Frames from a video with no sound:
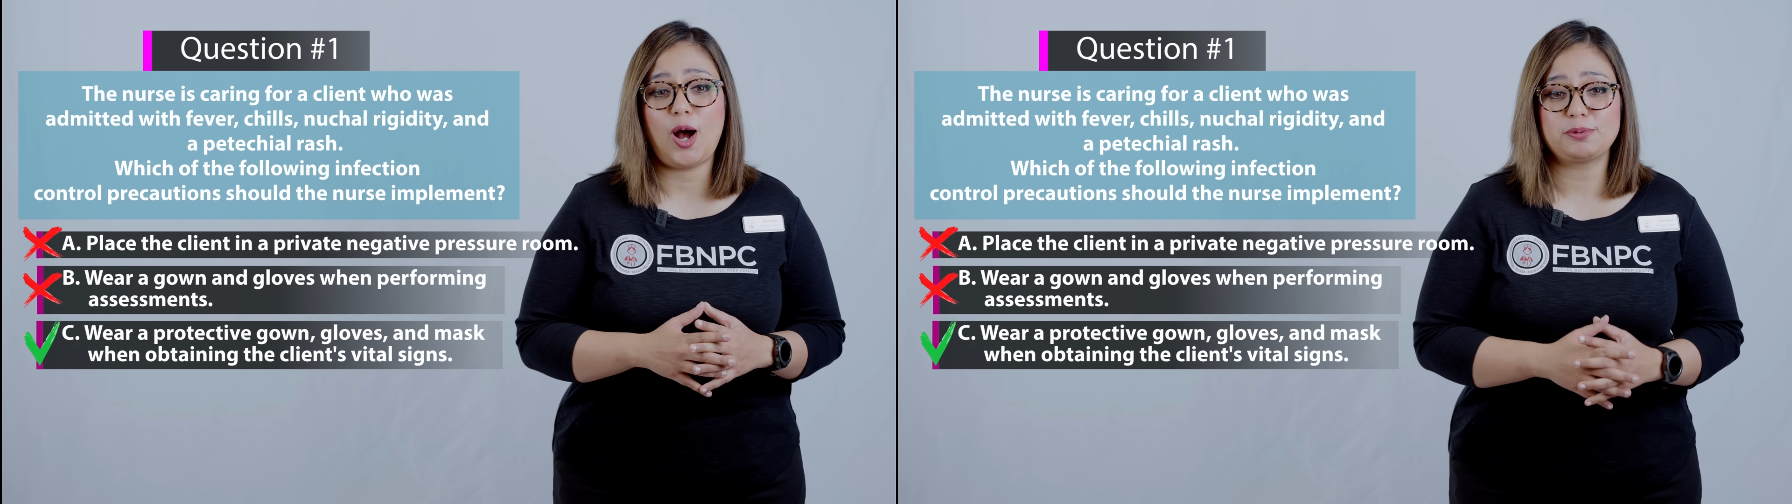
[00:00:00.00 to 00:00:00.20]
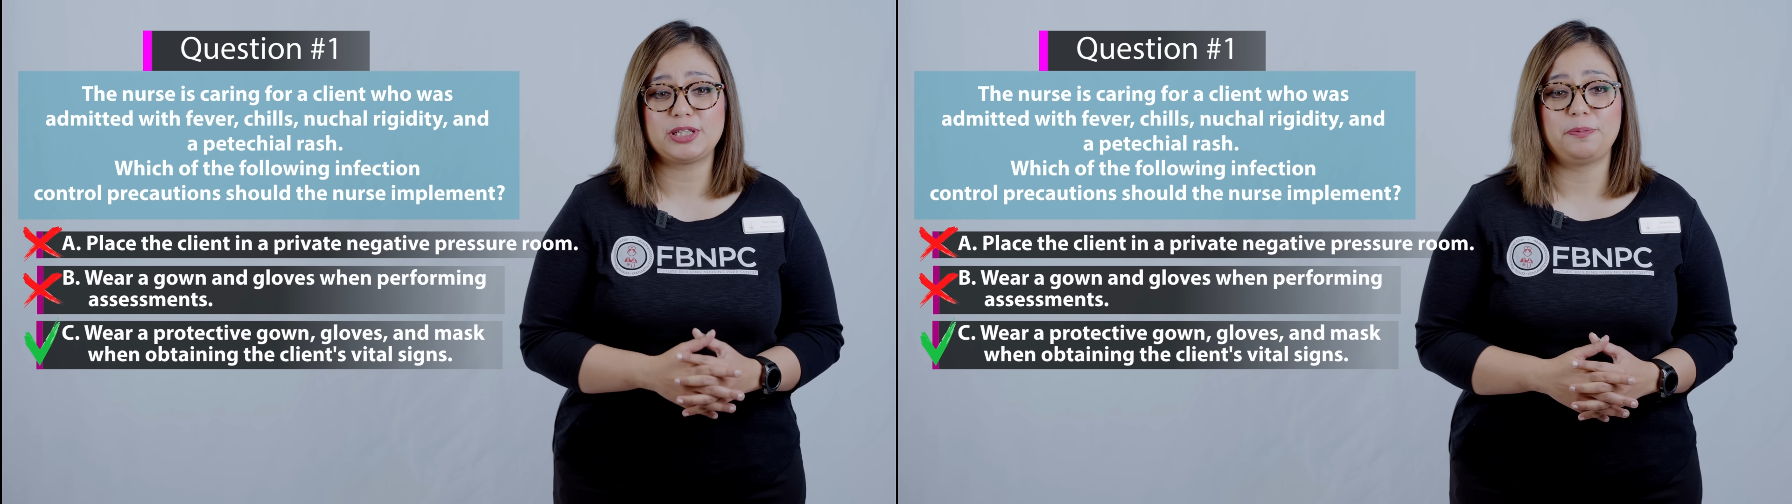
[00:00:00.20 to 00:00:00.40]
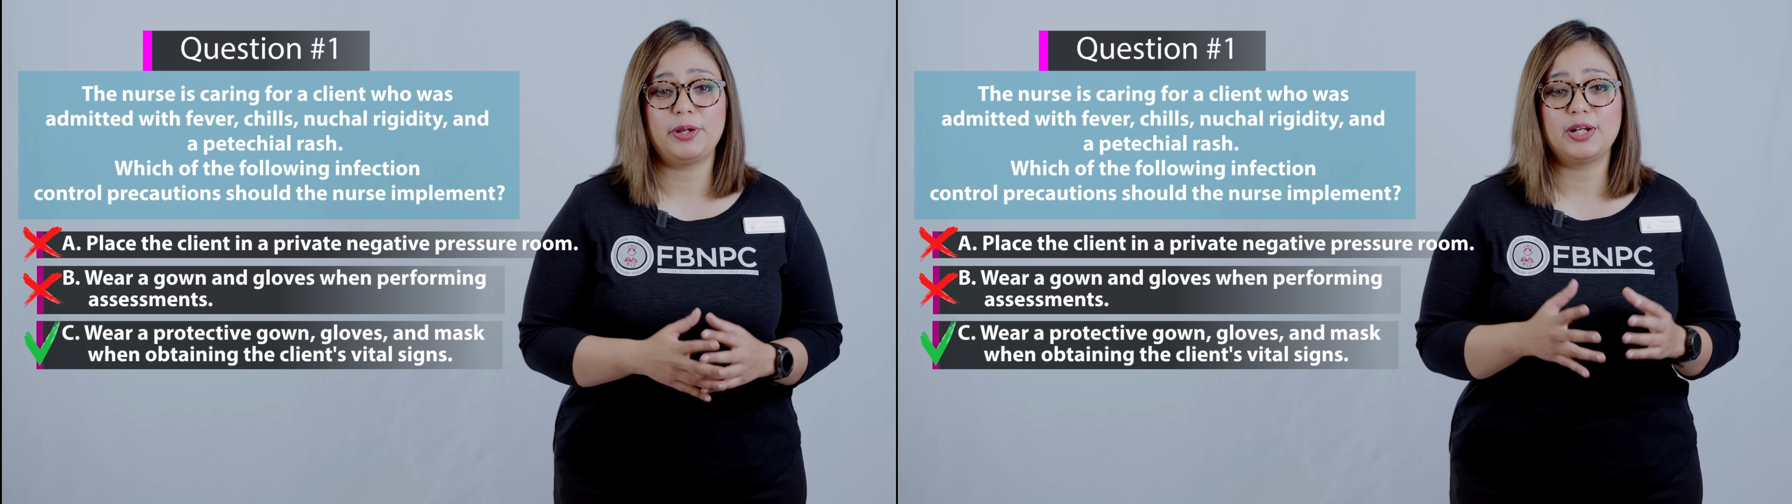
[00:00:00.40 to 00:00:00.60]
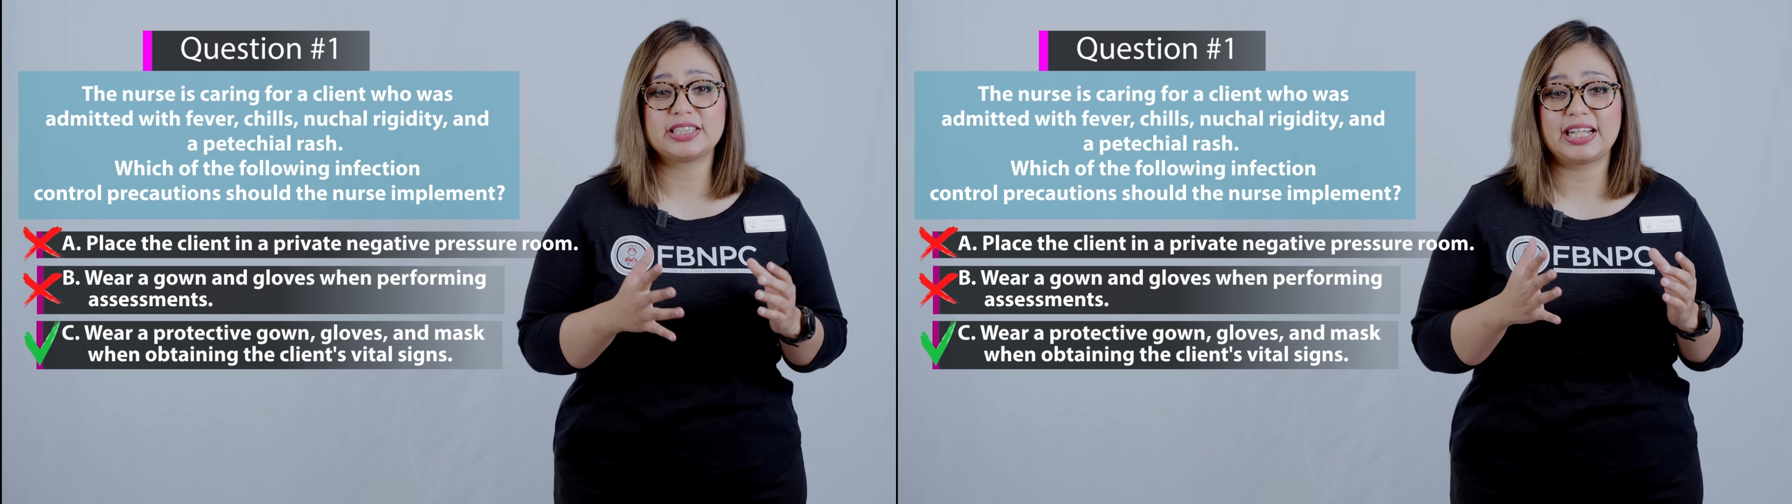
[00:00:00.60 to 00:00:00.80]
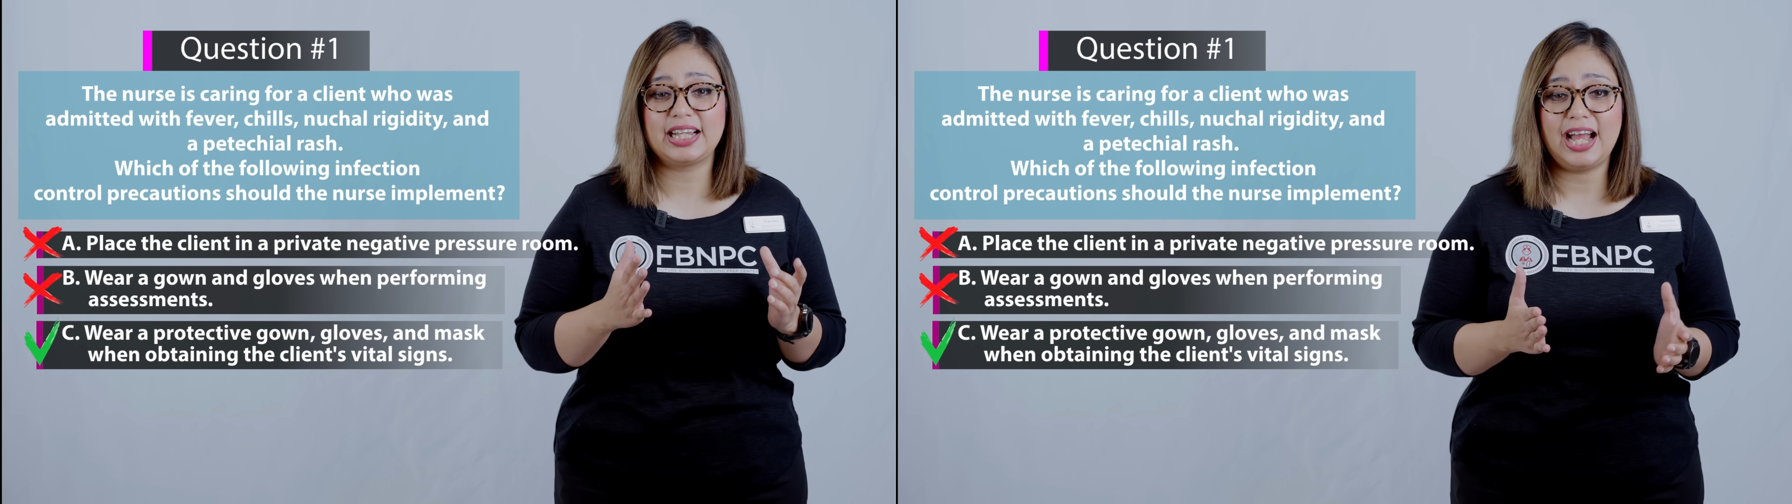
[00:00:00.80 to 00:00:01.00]
option
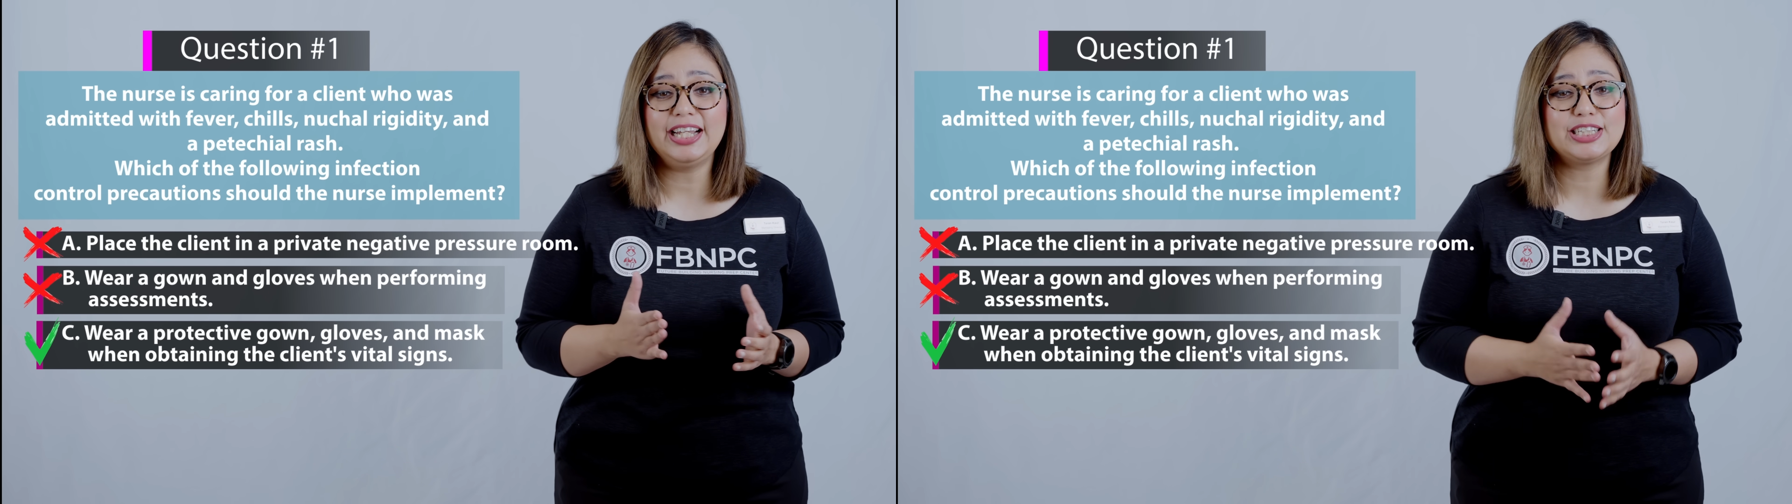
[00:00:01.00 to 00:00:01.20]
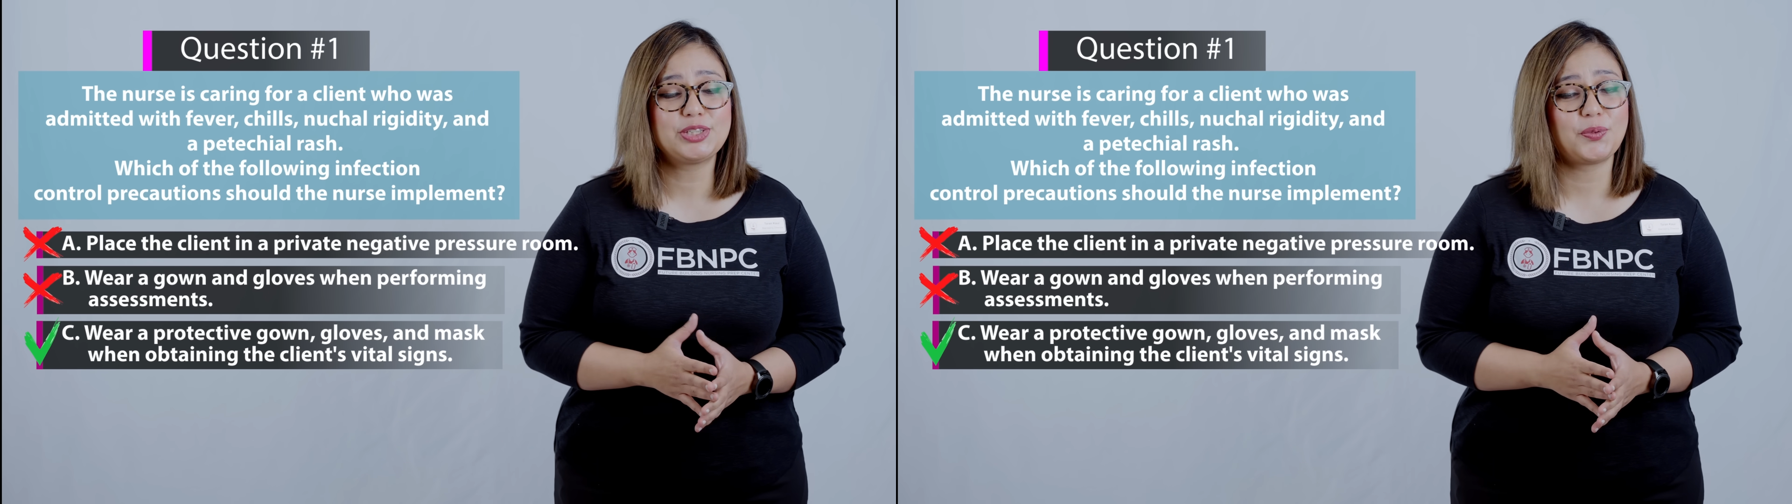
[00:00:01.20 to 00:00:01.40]
because the client is